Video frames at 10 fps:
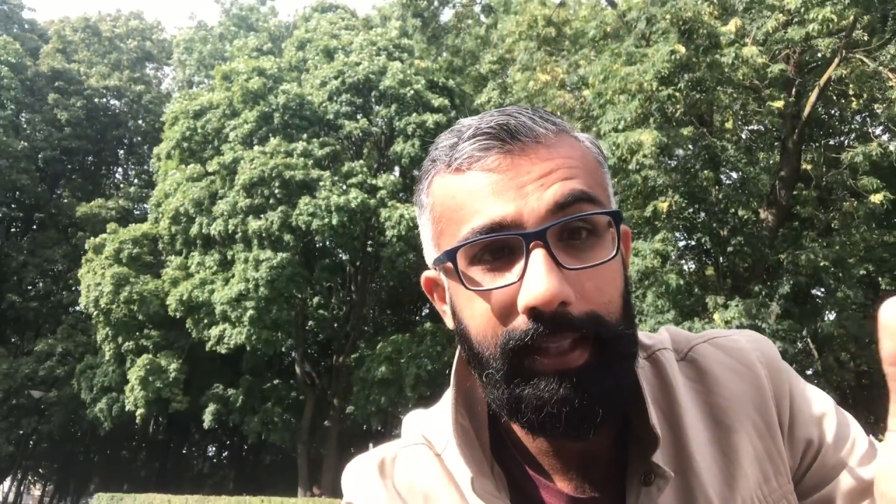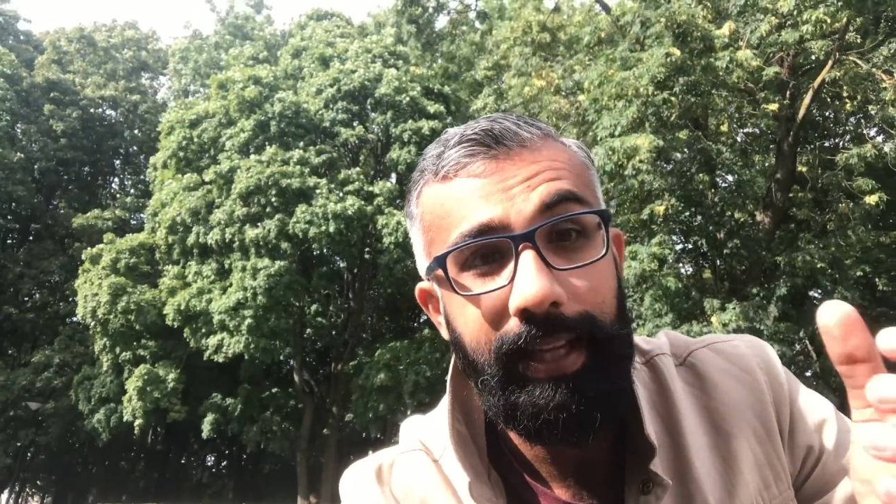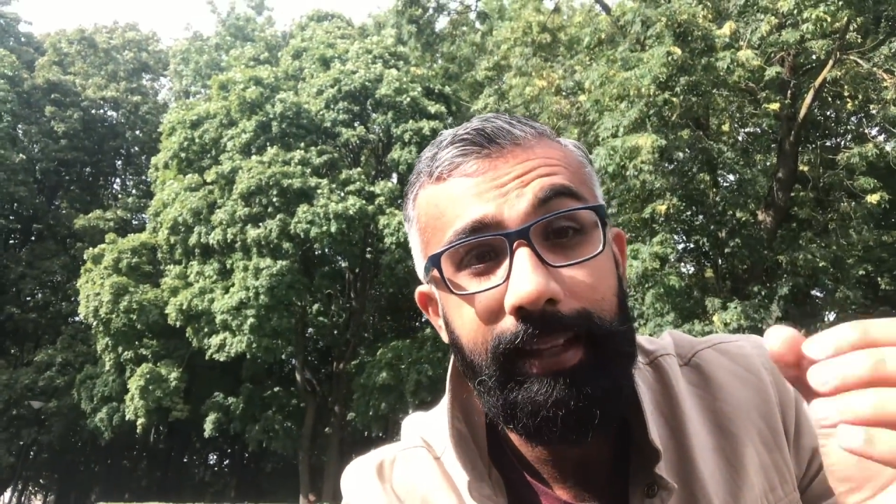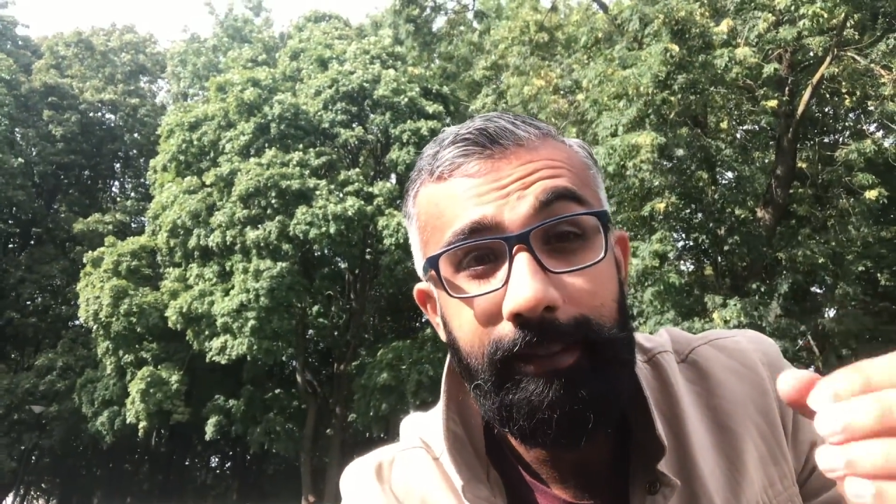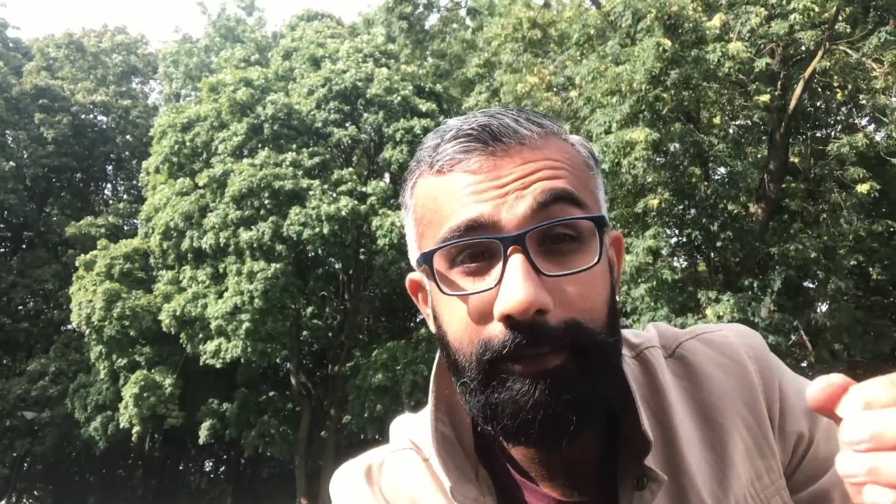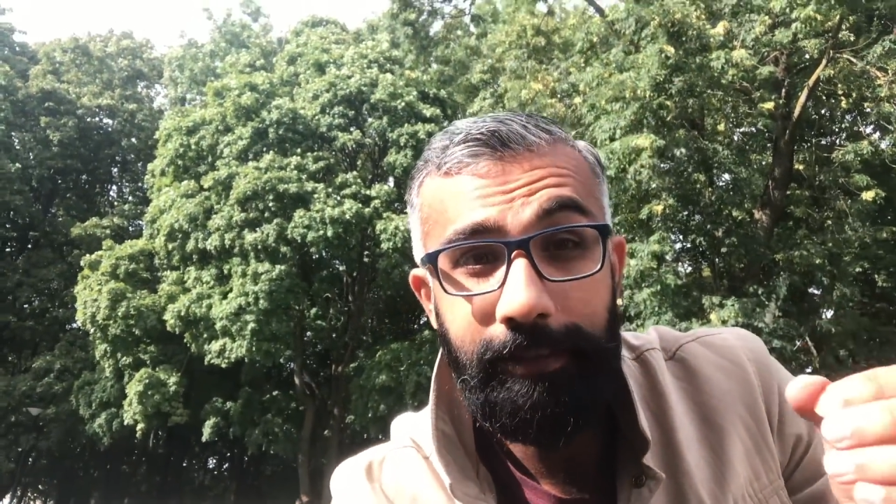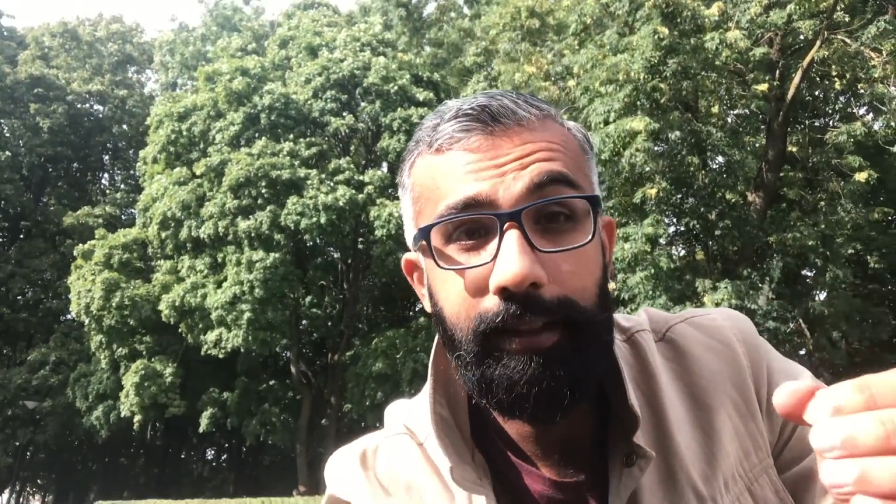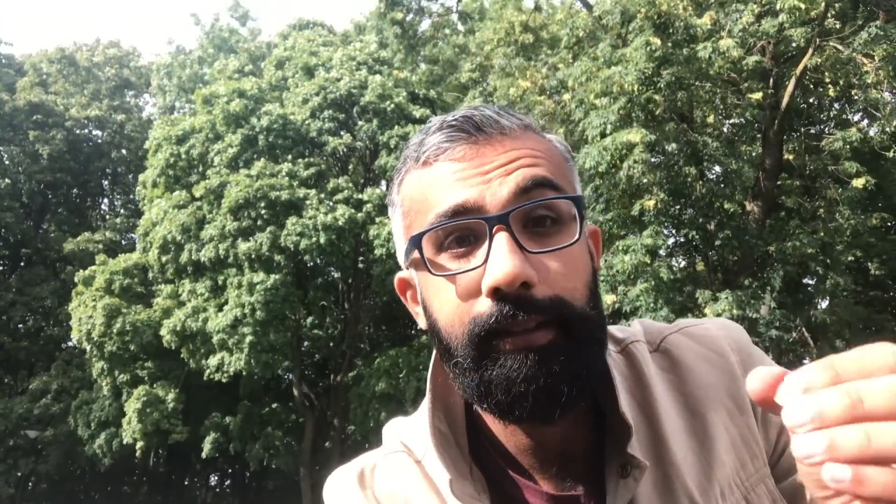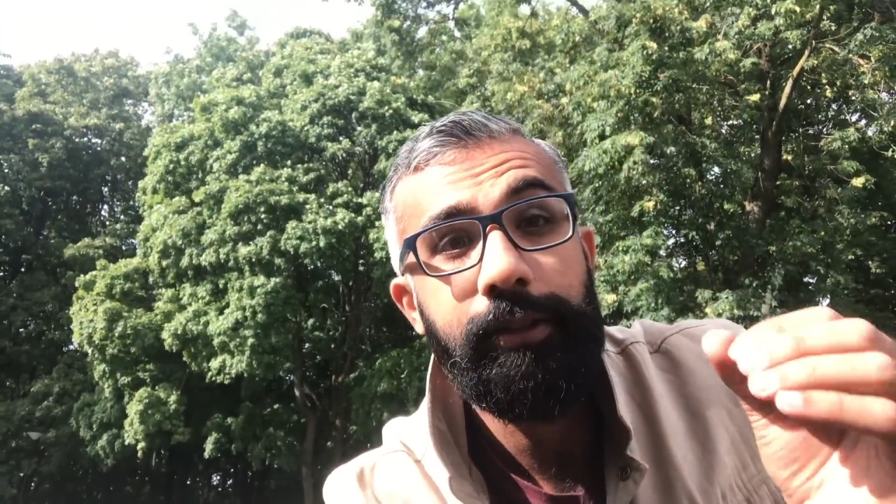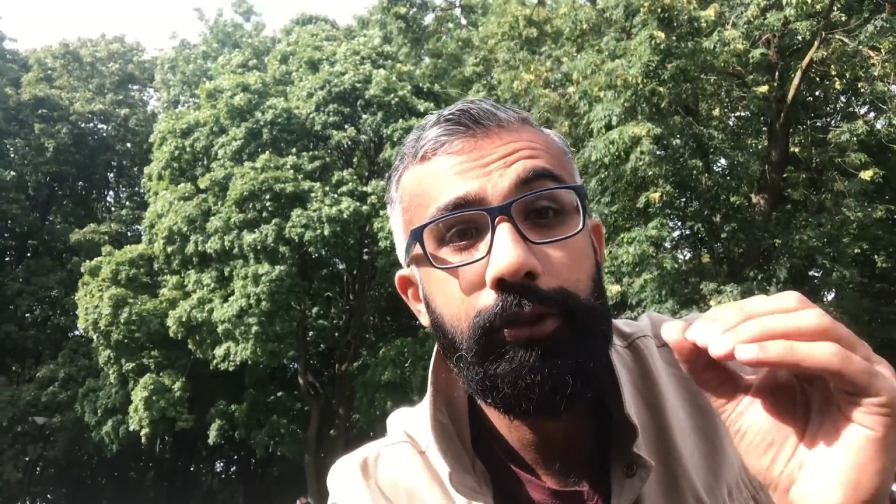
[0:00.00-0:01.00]
and it
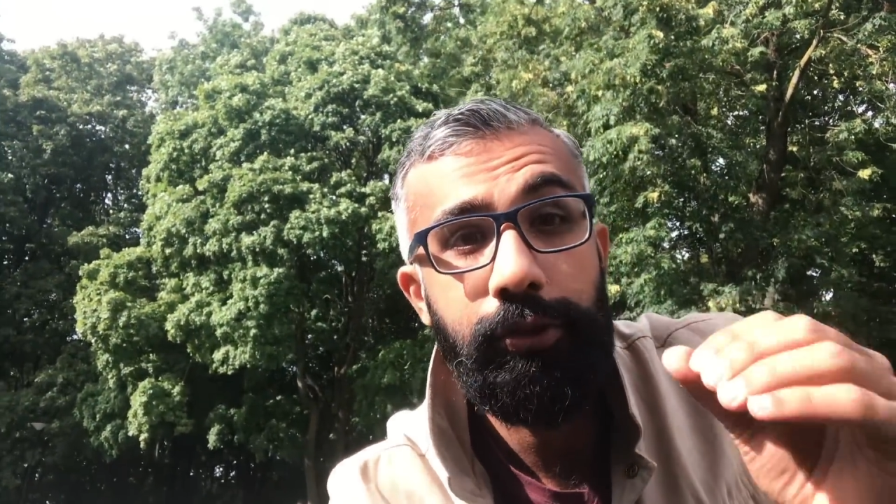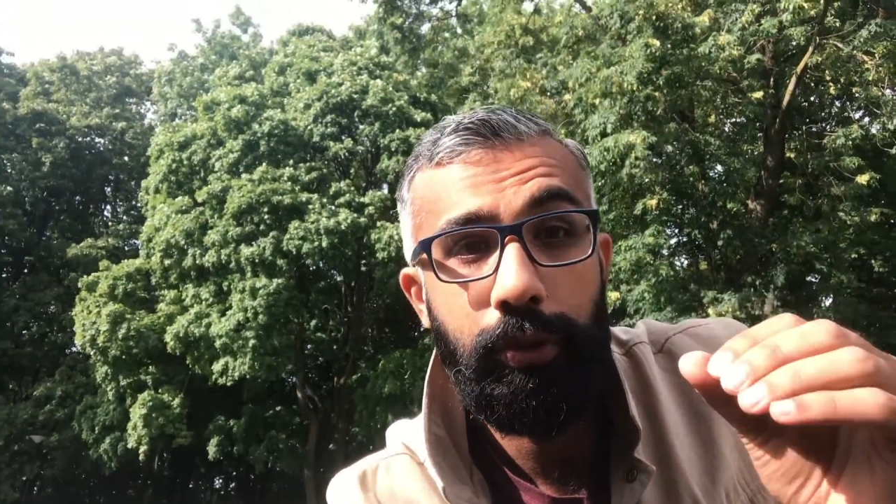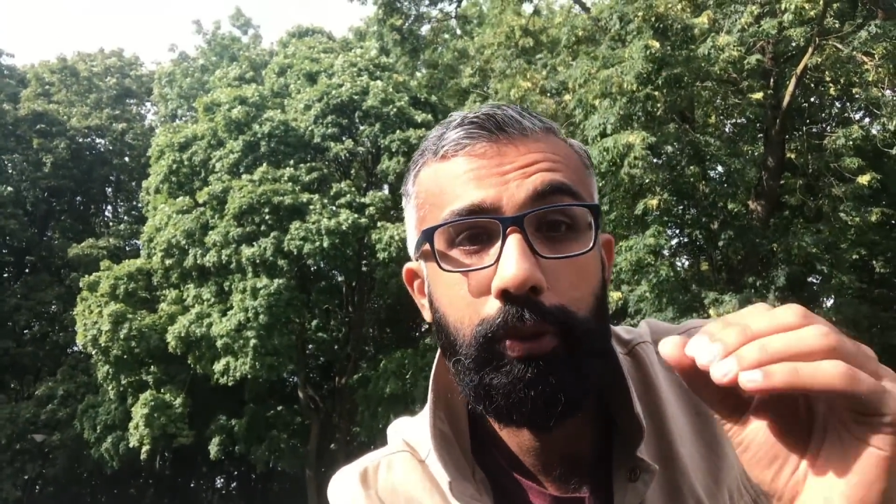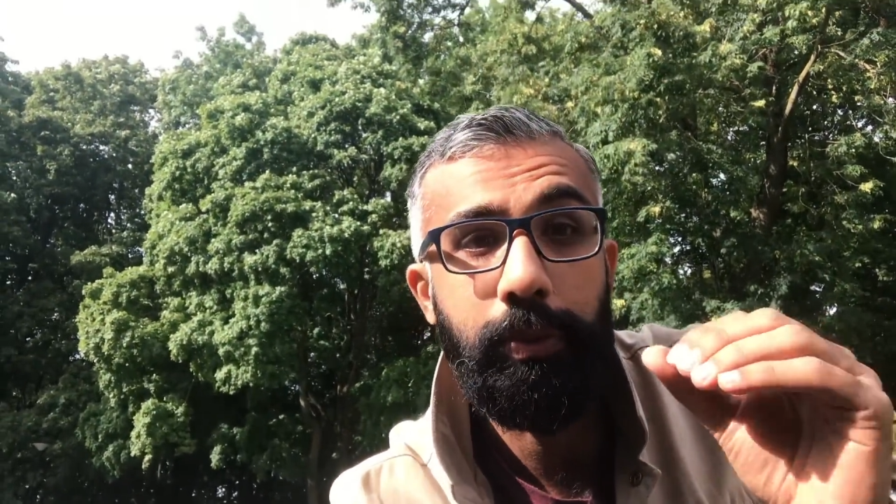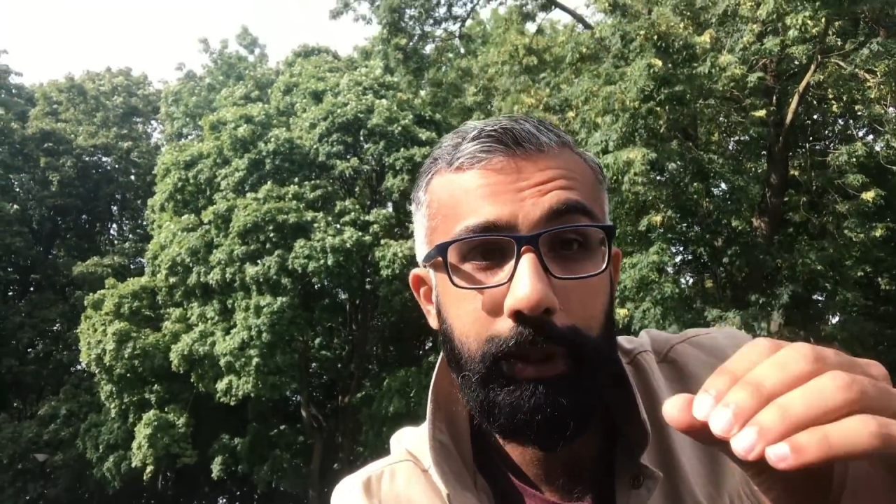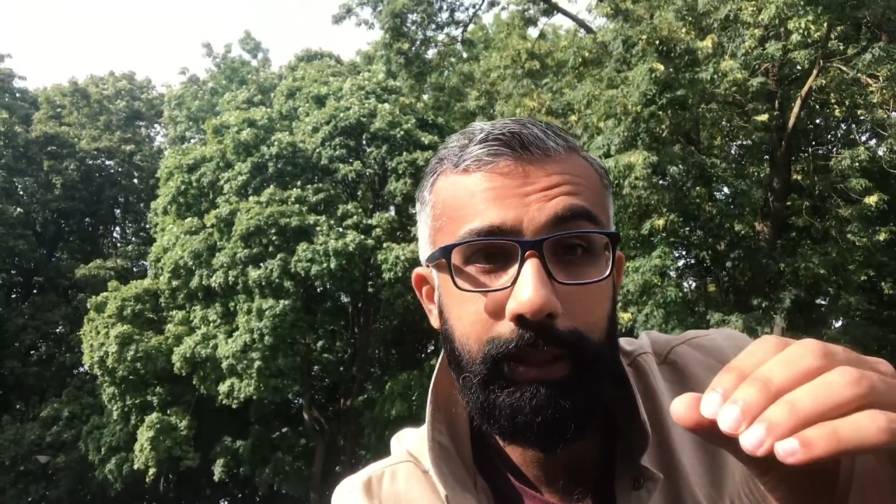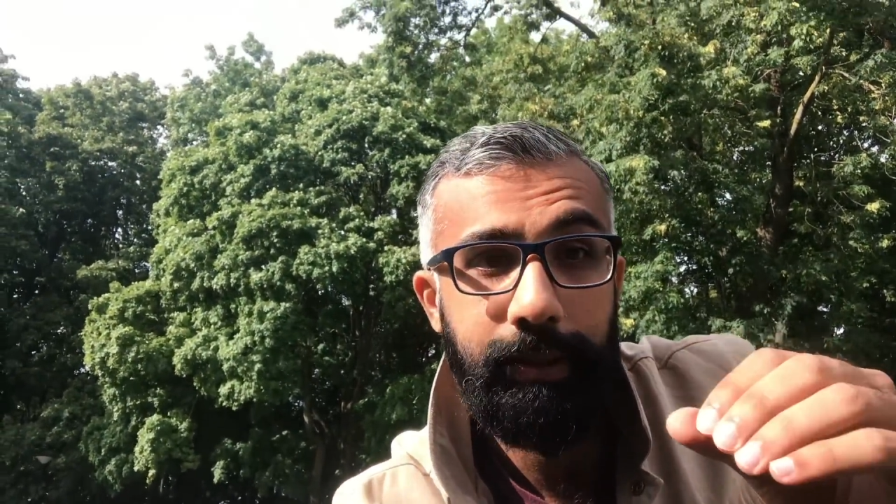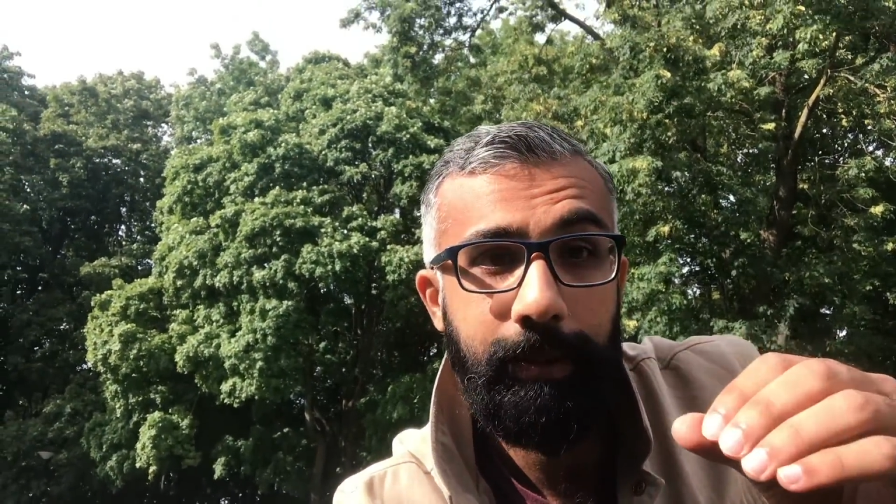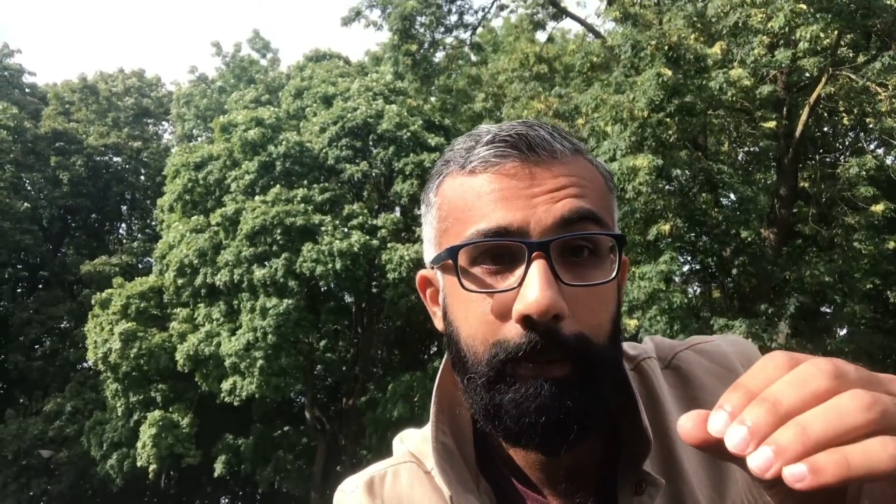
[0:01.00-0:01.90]
felt so real.